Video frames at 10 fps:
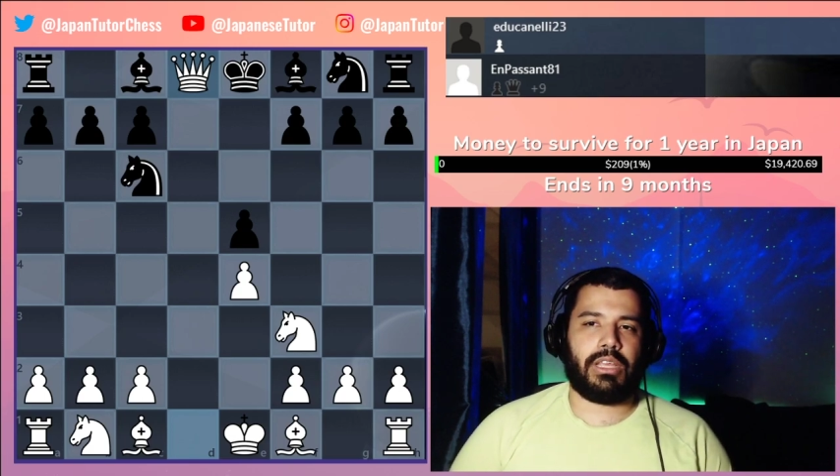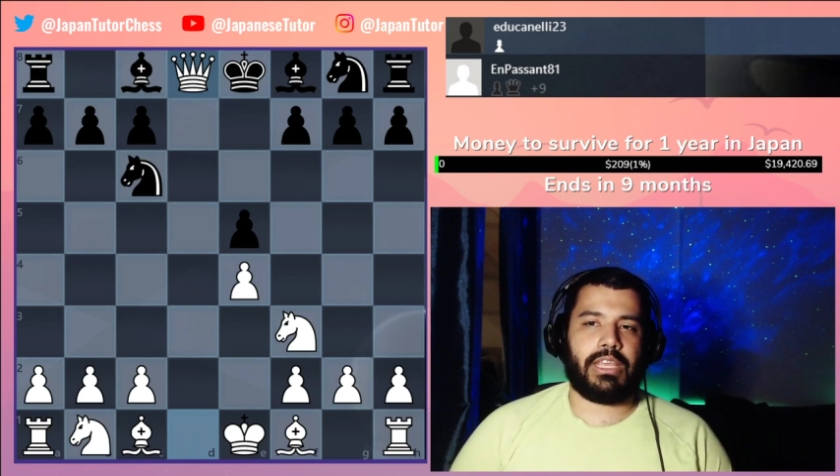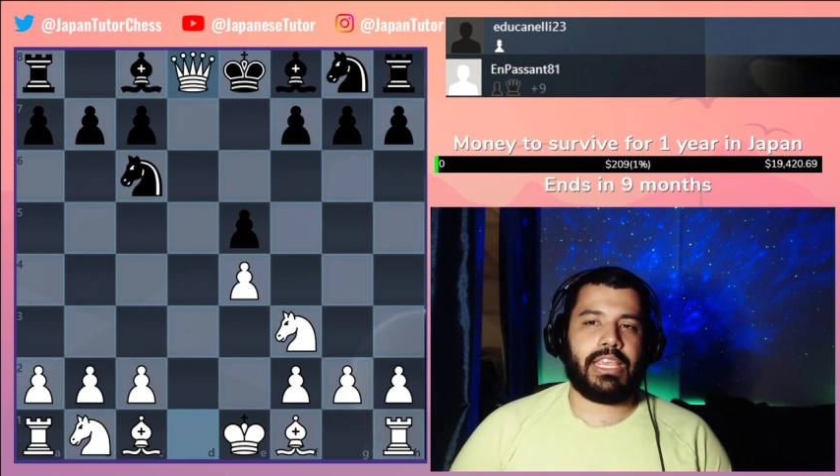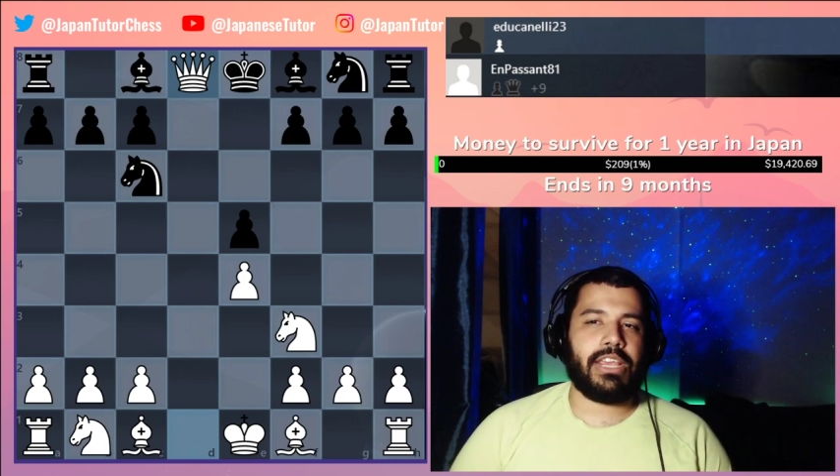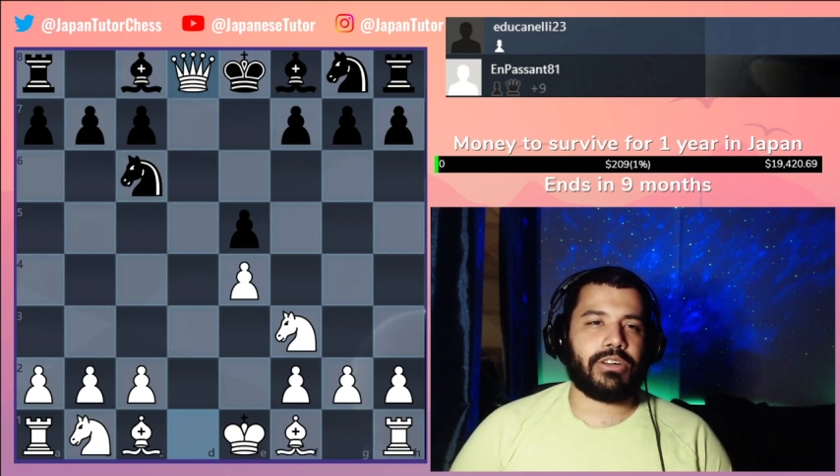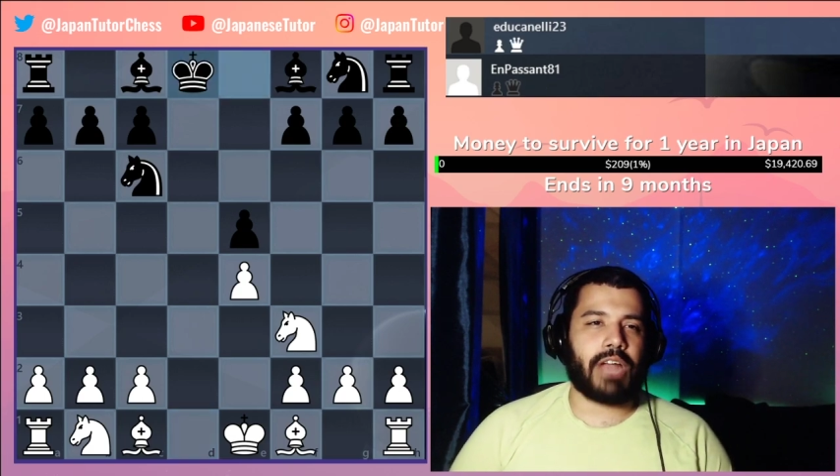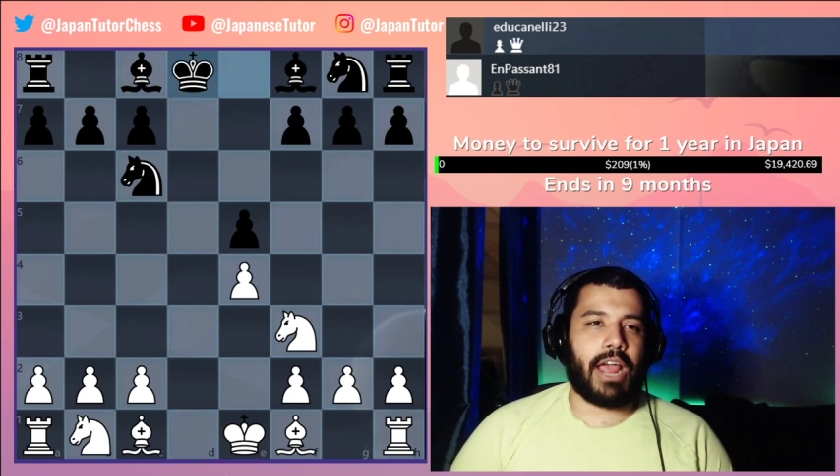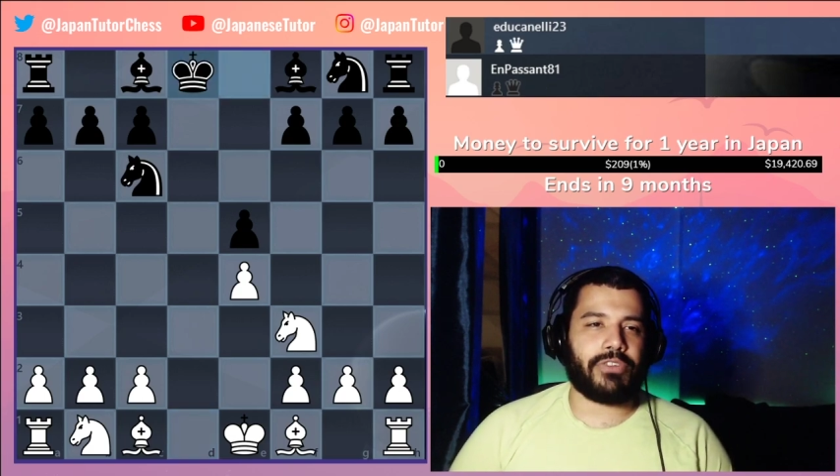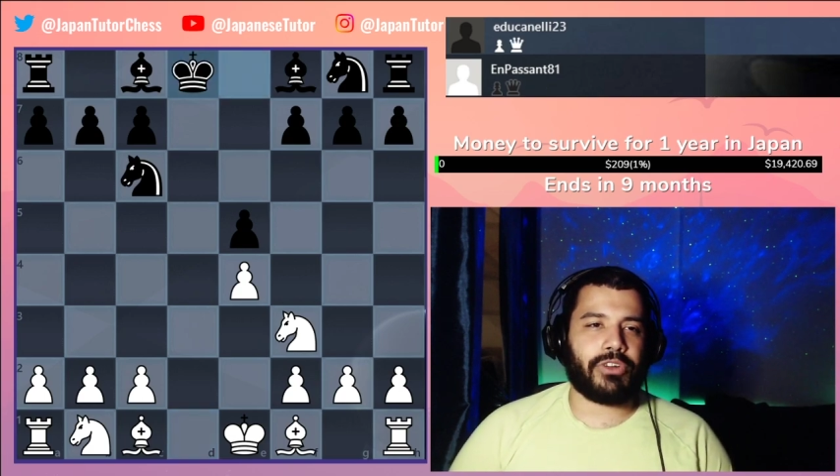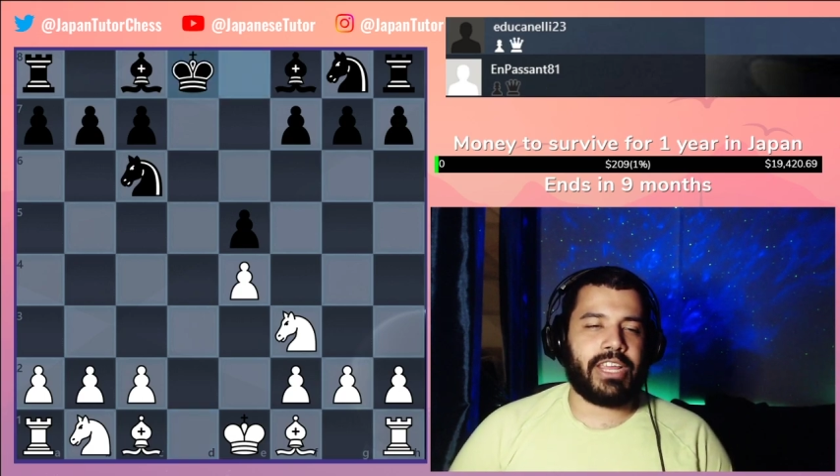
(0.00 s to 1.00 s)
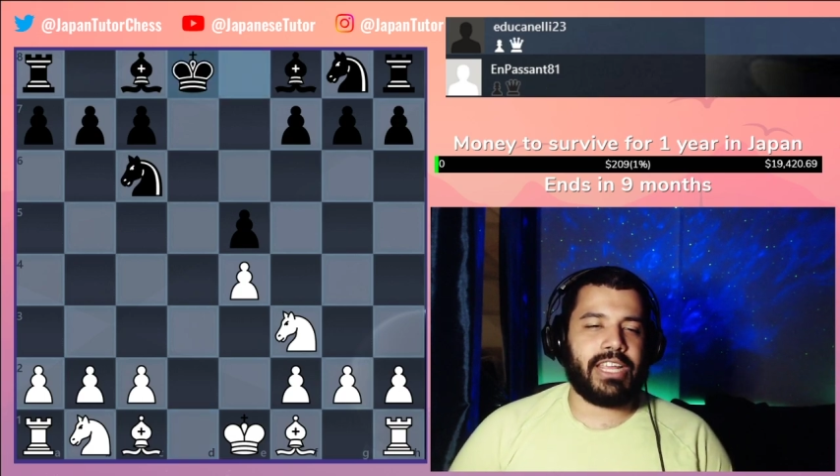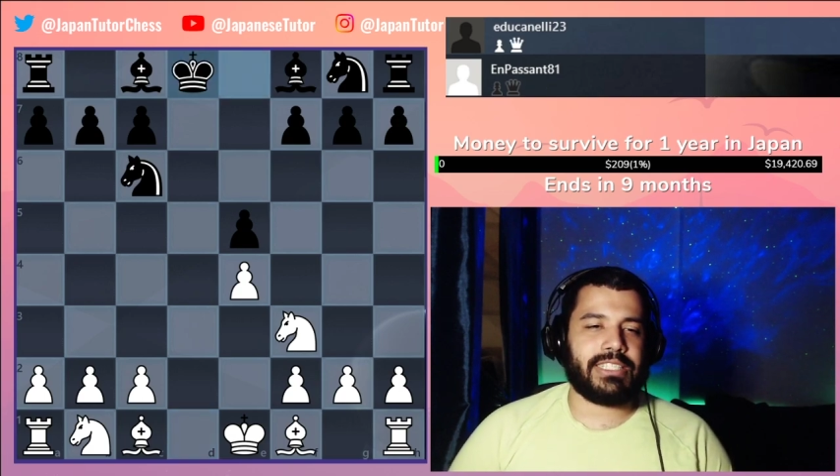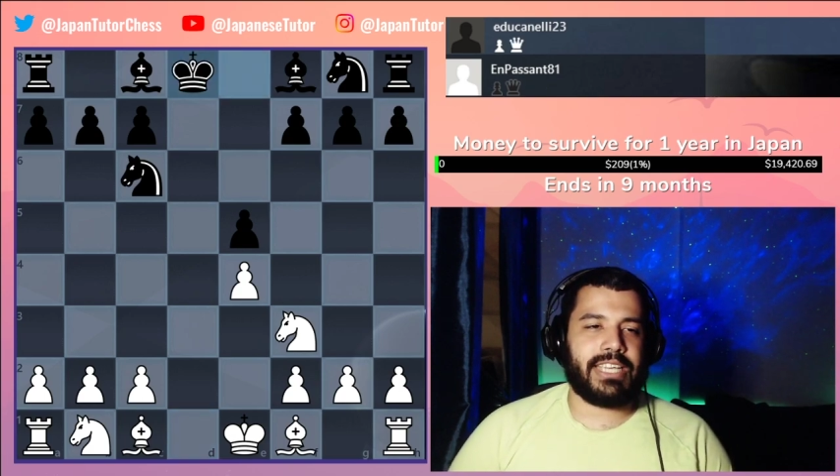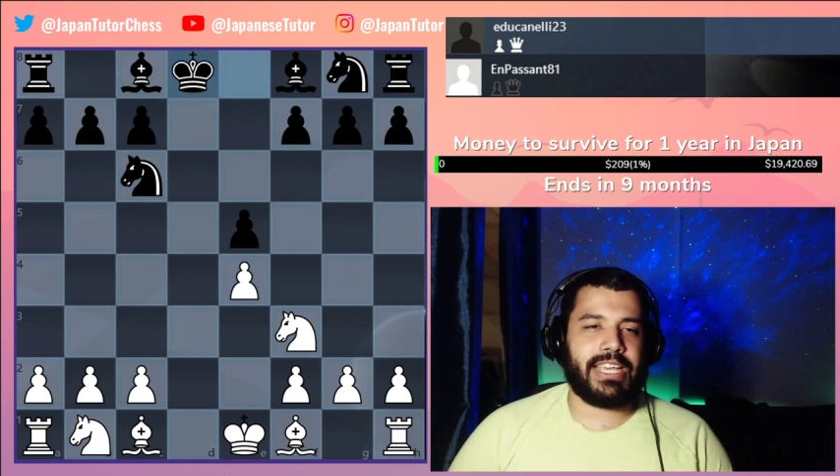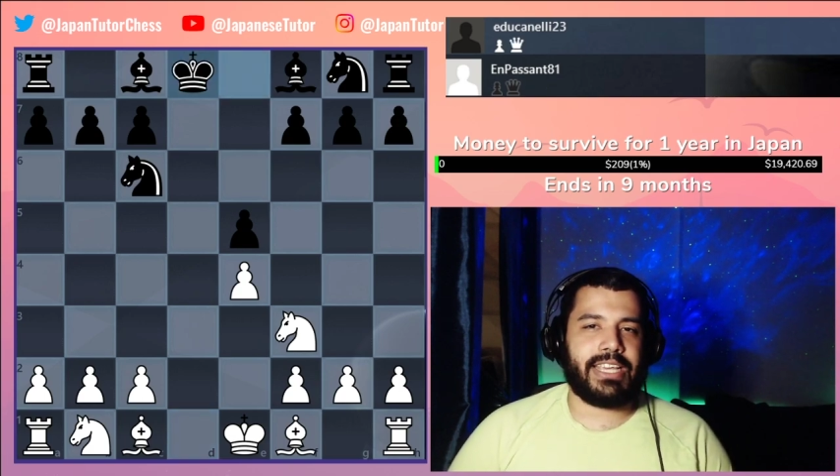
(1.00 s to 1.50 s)
here after king
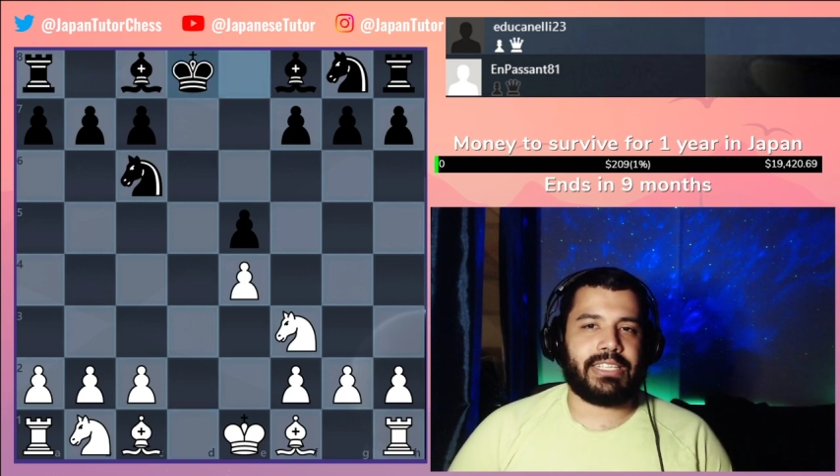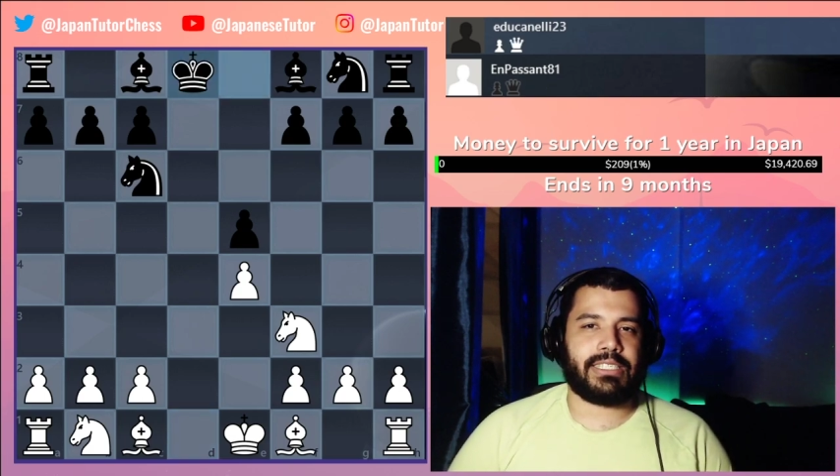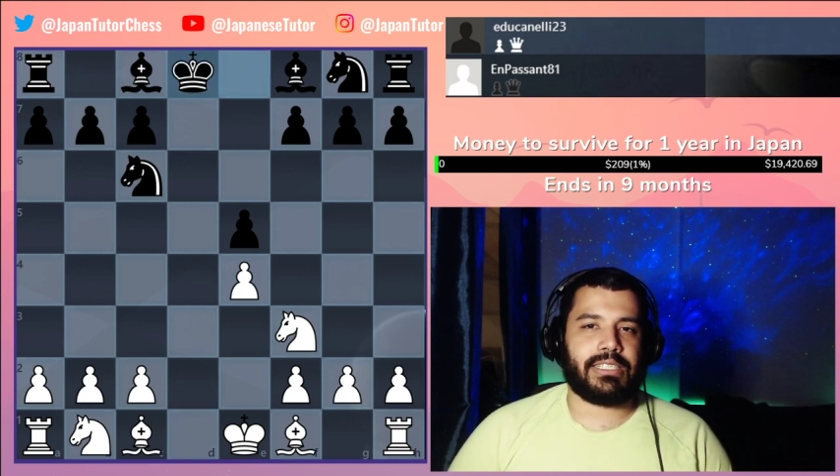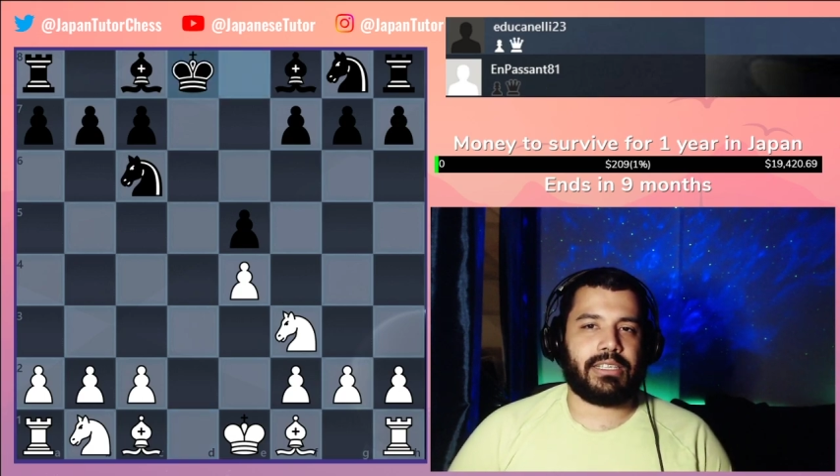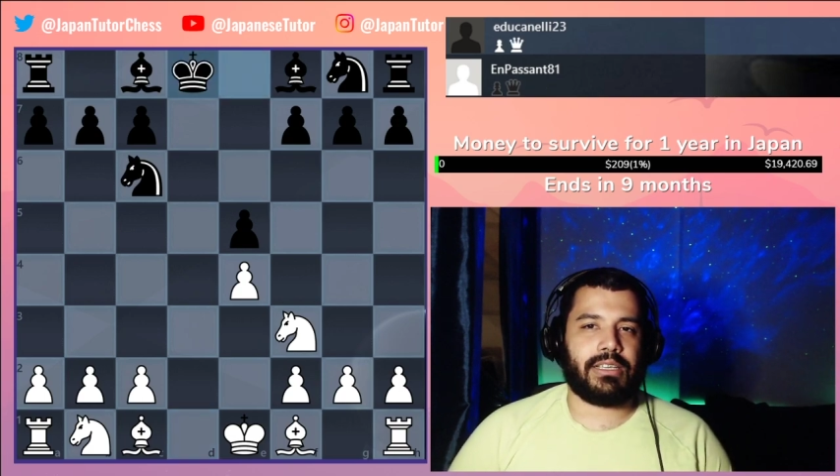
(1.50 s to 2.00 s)
takes,